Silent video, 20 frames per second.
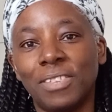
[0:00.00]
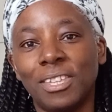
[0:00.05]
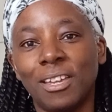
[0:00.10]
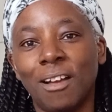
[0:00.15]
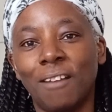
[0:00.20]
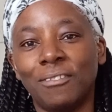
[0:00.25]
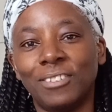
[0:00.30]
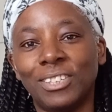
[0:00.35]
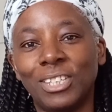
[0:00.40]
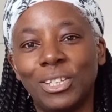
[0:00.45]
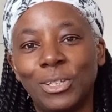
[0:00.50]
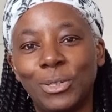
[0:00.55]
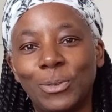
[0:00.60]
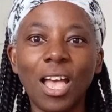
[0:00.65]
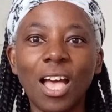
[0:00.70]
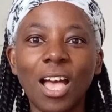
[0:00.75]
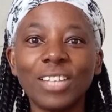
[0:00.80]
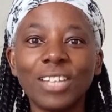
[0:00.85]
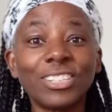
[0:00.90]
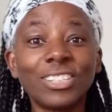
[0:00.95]
the afternoon.
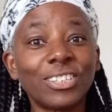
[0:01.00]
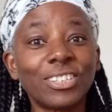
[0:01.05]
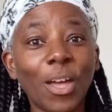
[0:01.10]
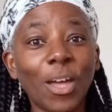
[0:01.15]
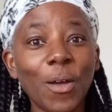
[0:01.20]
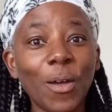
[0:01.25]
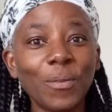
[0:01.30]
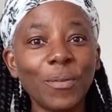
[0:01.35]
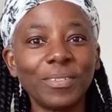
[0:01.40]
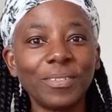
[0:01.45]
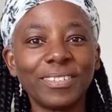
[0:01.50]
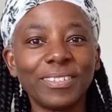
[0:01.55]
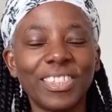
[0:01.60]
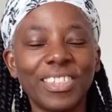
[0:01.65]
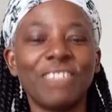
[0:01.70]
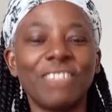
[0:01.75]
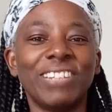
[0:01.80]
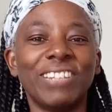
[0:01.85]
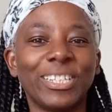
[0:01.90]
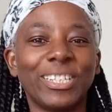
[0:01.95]
So
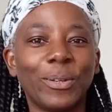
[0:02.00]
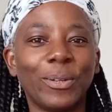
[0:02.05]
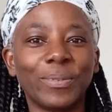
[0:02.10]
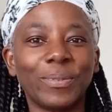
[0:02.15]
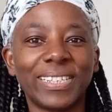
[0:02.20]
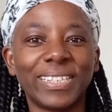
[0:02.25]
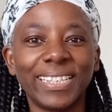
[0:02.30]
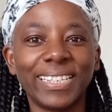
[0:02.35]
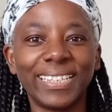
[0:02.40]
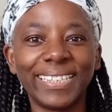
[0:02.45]
the results.